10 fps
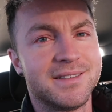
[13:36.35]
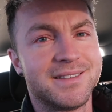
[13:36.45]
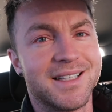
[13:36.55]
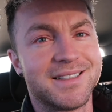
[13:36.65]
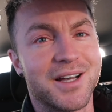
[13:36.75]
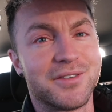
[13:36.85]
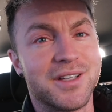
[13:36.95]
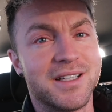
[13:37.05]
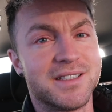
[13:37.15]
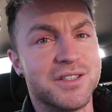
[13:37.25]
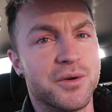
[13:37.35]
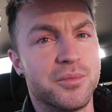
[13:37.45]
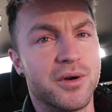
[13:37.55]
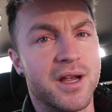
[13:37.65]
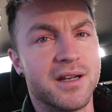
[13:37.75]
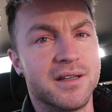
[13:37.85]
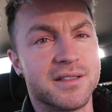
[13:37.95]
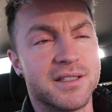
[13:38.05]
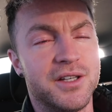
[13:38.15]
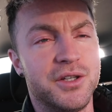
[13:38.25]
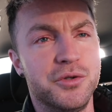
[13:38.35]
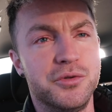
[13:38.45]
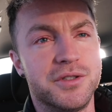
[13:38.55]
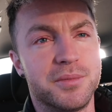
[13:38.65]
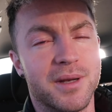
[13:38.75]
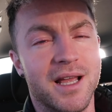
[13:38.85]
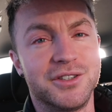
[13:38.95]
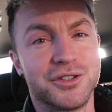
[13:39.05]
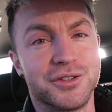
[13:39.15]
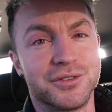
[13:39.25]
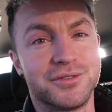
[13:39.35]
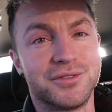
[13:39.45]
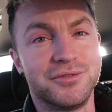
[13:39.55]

things in your brain as huge pleasure